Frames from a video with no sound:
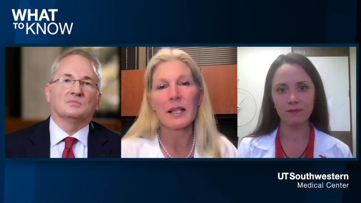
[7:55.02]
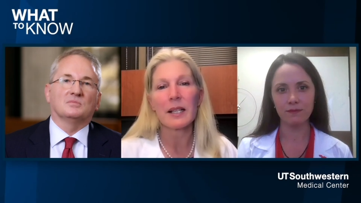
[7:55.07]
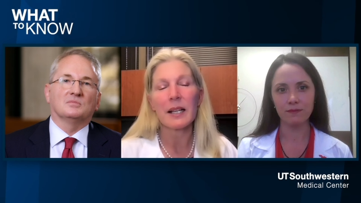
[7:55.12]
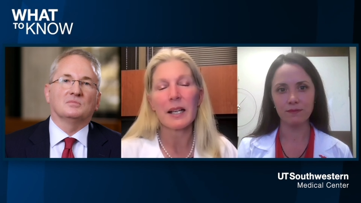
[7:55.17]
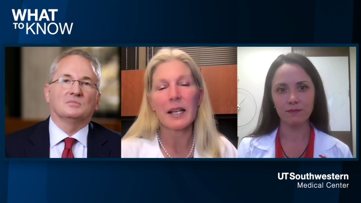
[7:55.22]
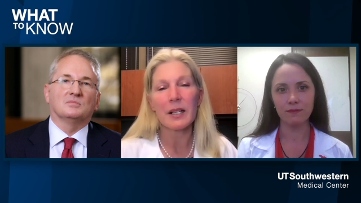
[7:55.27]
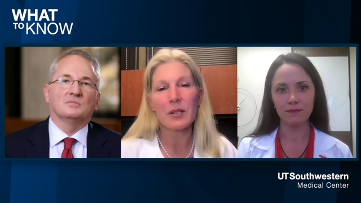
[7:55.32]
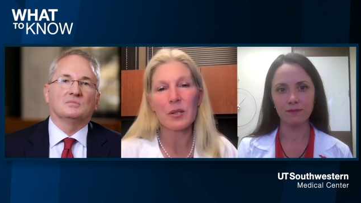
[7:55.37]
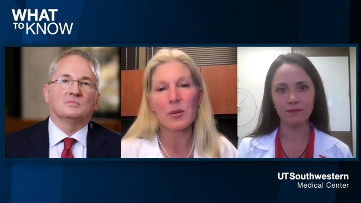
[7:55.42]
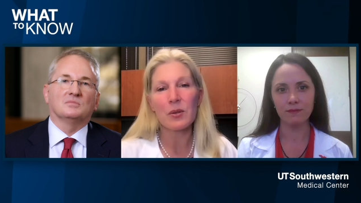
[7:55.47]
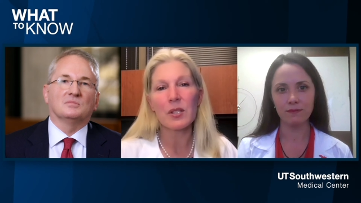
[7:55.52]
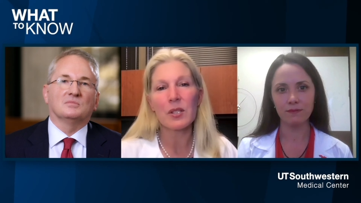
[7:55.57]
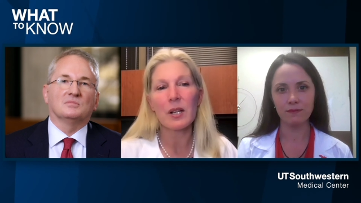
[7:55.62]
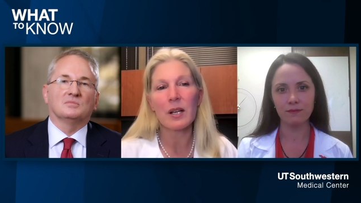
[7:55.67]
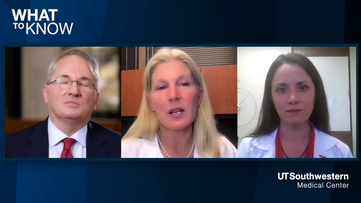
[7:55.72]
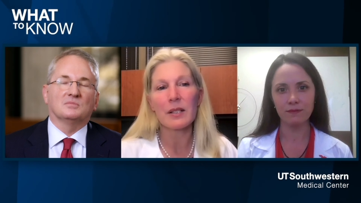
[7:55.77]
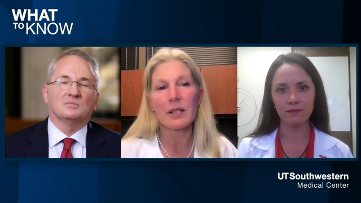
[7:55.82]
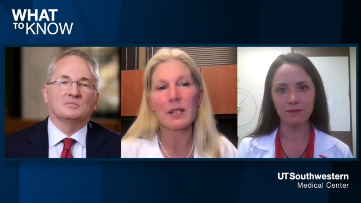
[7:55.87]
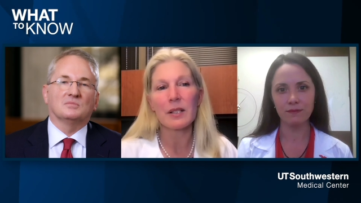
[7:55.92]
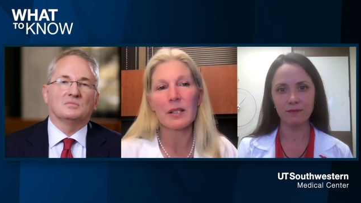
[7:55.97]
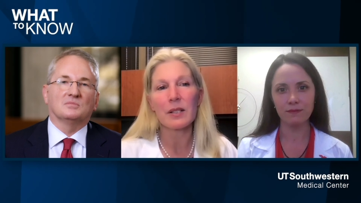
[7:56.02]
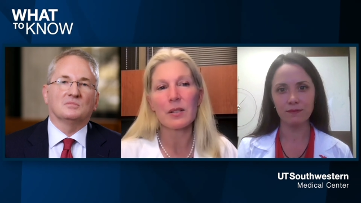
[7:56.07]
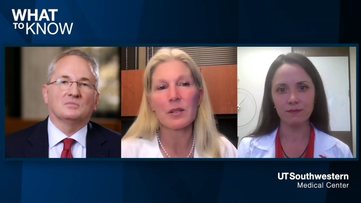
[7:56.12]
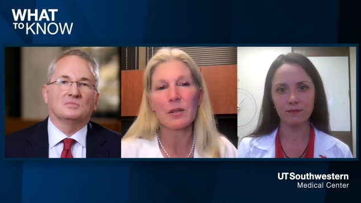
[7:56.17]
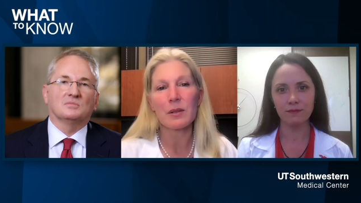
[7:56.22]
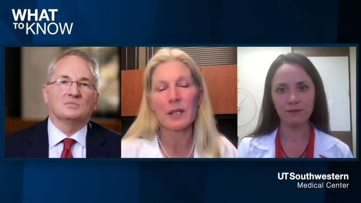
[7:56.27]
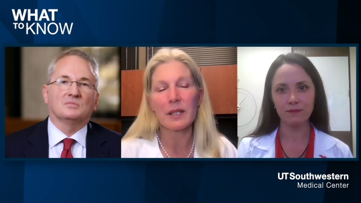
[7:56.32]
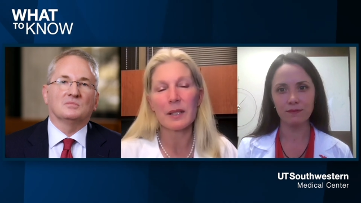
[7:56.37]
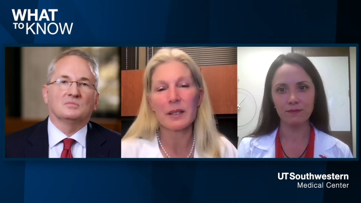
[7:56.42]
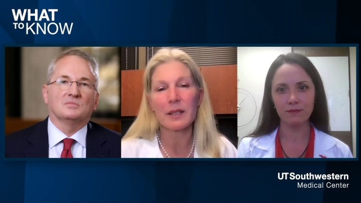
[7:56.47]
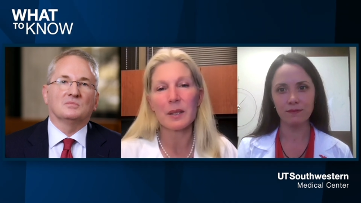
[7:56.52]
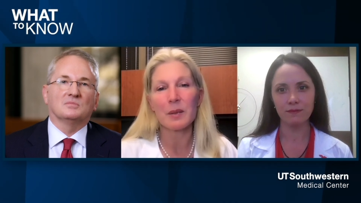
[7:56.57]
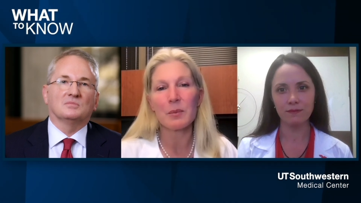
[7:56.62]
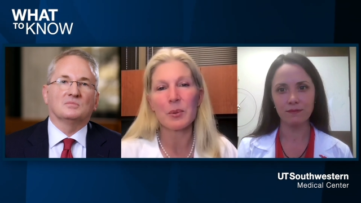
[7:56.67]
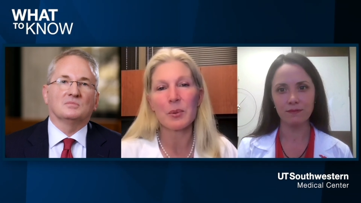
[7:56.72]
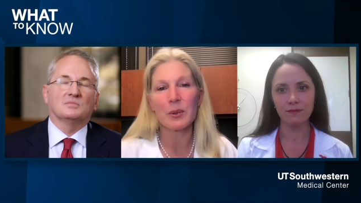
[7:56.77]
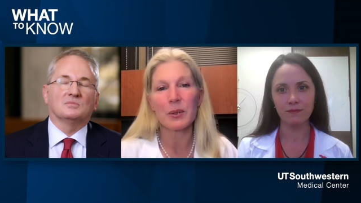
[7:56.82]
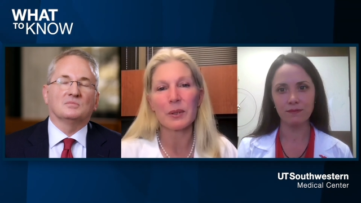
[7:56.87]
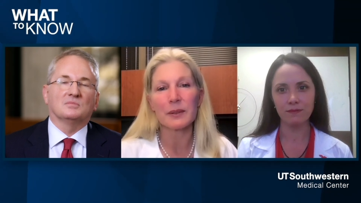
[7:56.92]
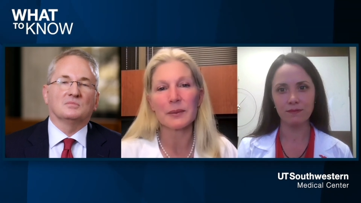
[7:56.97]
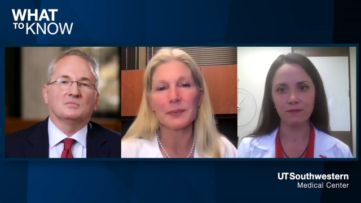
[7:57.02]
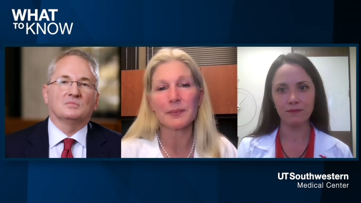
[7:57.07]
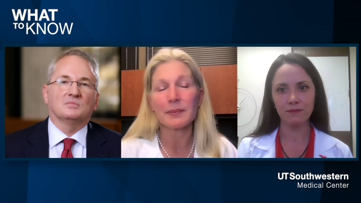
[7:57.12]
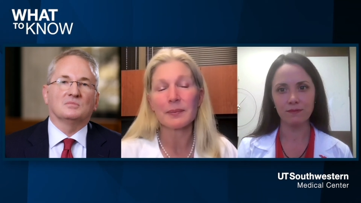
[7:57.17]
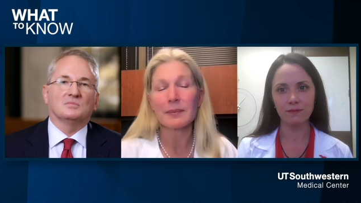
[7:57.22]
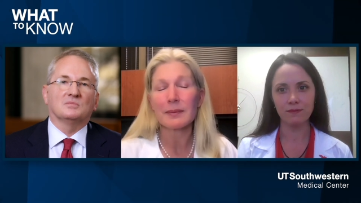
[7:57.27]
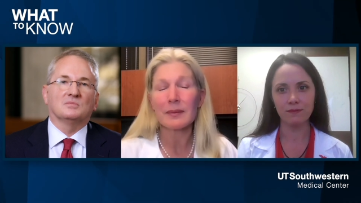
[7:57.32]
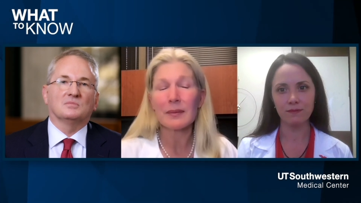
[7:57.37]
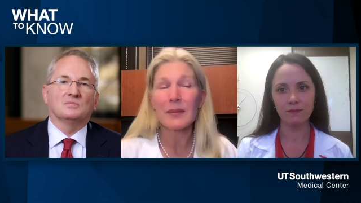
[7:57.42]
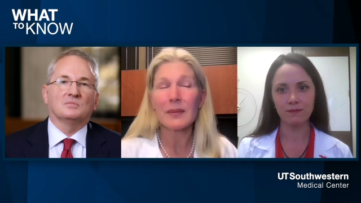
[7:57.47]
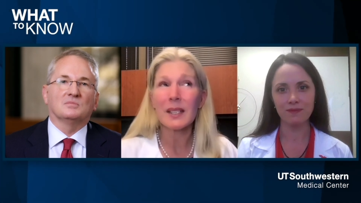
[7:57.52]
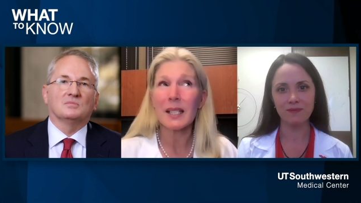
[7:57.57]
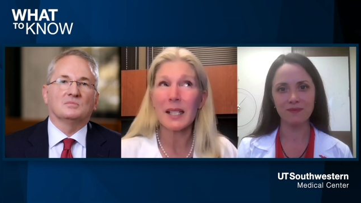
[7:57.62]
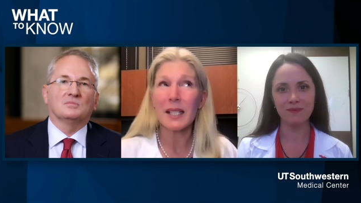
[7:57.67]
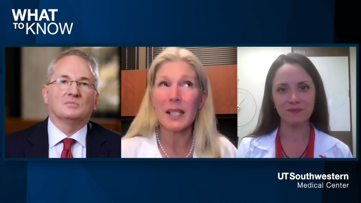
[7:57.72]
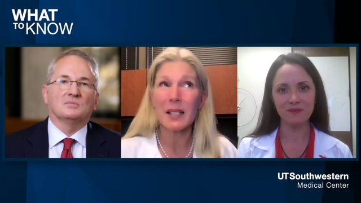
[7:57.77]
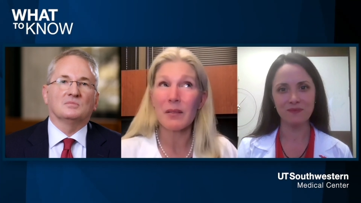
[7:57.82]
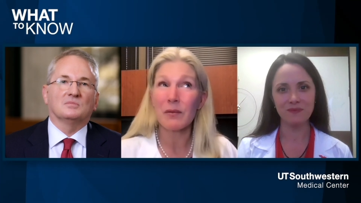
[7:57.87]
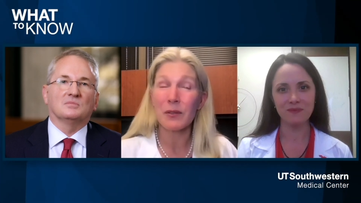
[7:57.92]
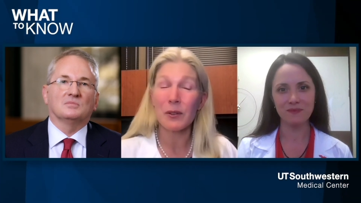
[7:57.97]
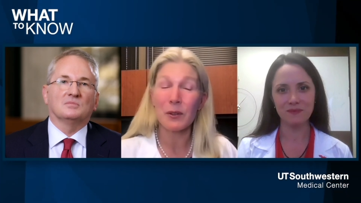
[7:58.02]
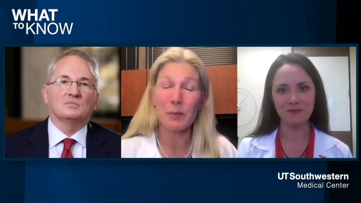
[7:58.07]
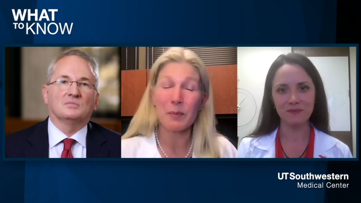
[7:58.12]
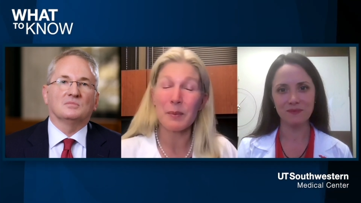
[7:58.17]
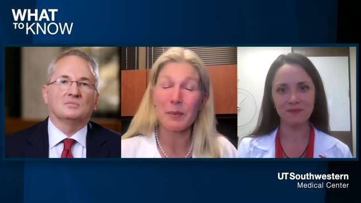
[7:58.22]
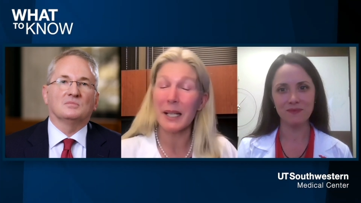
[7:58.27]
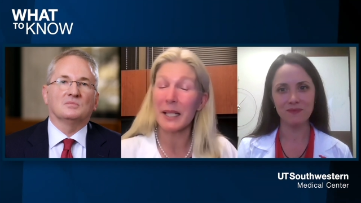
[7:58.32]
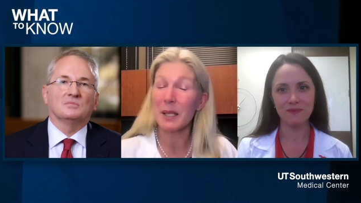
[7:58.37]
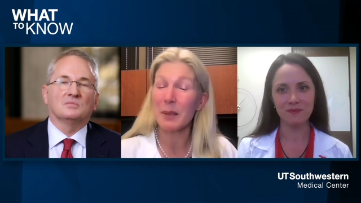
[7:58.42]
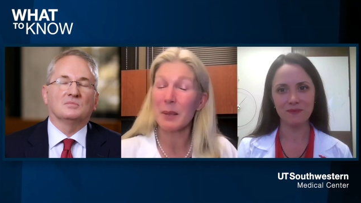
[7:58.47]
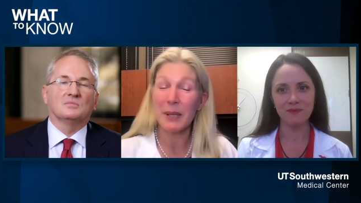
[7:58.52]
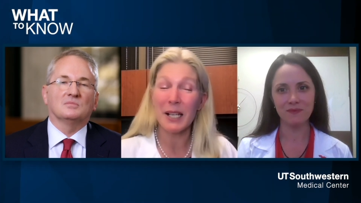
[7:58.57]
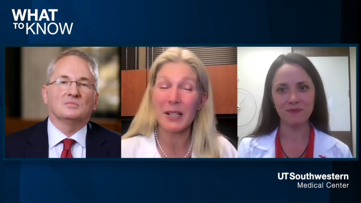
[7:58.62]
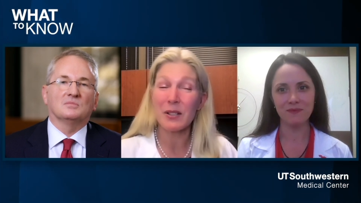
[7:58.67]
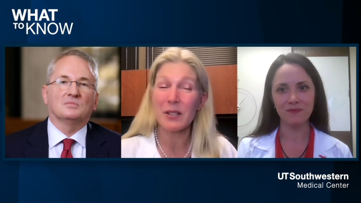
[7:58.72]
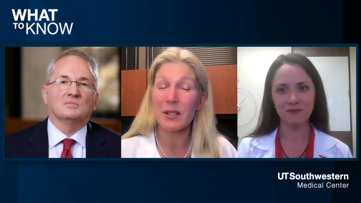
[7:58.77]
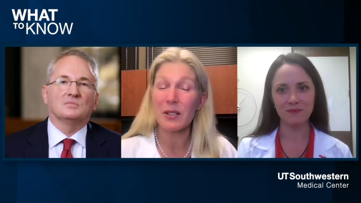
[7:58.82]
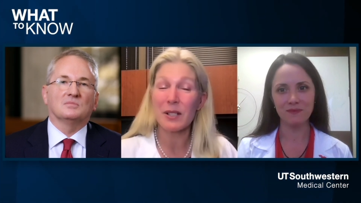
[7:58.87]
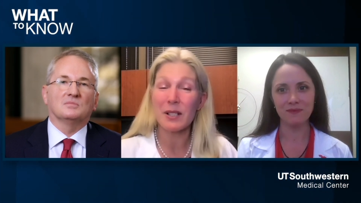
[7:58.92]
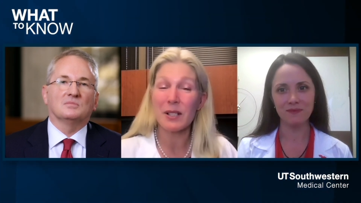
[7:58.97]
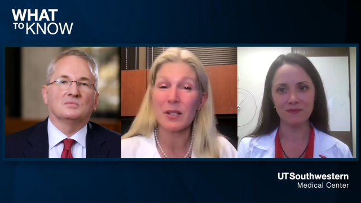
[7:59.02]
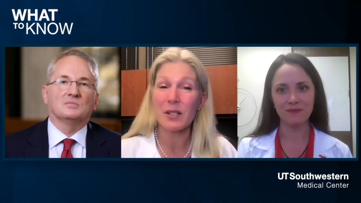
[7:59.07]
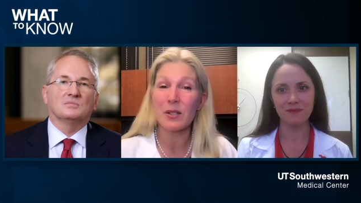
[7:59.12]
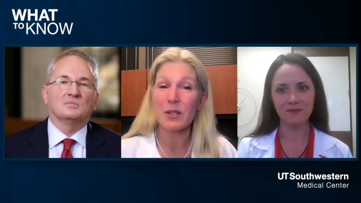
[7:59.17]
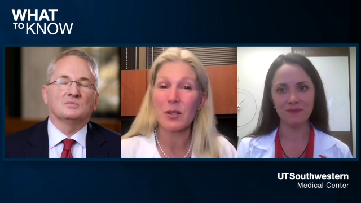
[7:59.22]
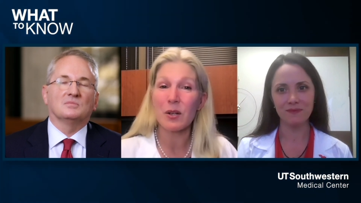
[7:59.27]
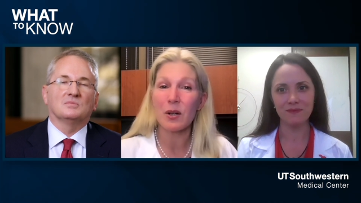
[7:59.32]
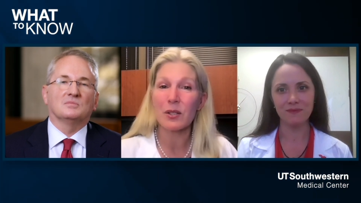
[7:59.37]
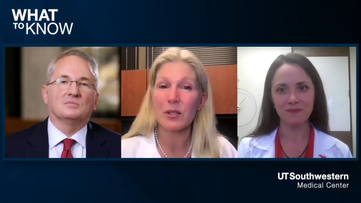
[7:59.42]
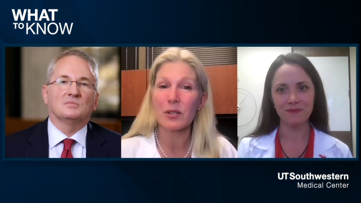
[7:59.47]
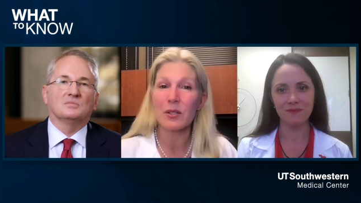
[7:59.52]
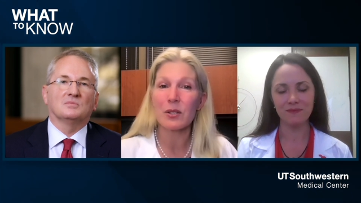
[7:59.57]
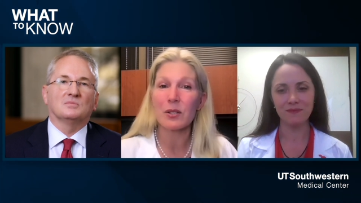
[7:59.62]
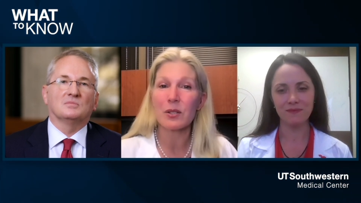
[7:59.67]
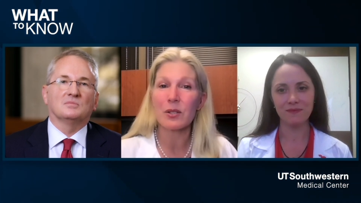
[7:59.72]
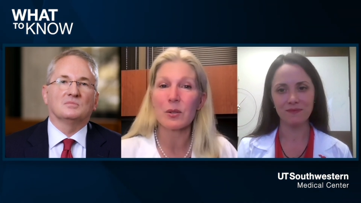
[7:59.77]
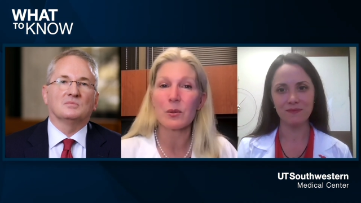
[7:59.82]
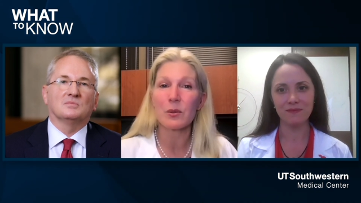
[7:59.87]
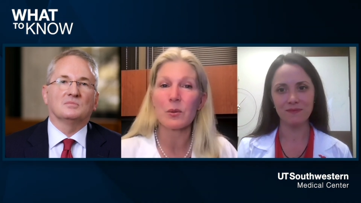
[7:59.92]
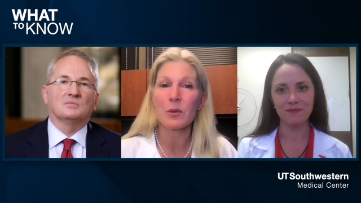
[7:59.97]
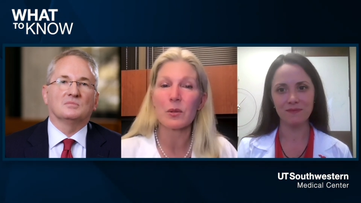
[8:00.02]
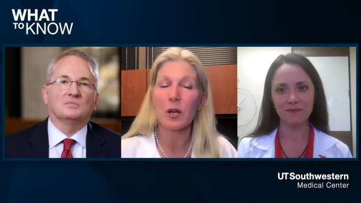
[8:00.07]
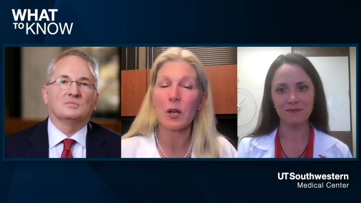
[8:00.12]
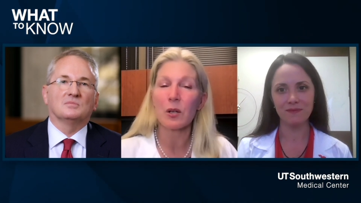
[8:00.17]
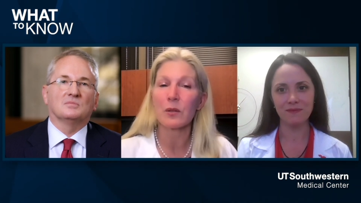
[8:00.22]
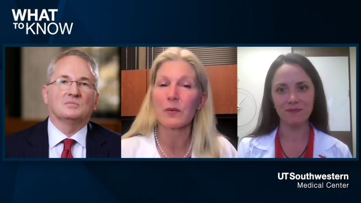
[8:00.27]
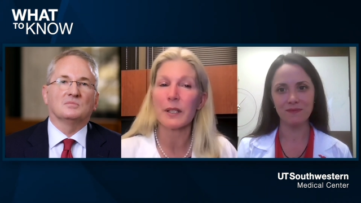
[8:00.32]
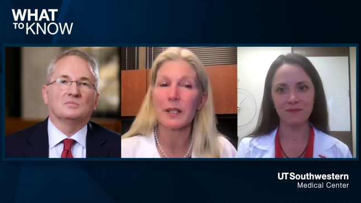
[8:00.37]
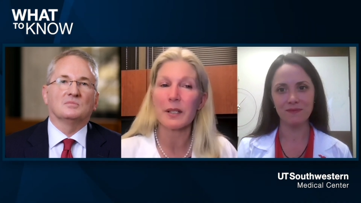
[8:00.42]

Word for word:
Speaker 1: exercising is critically important. For many patients, this is hard to do. COVID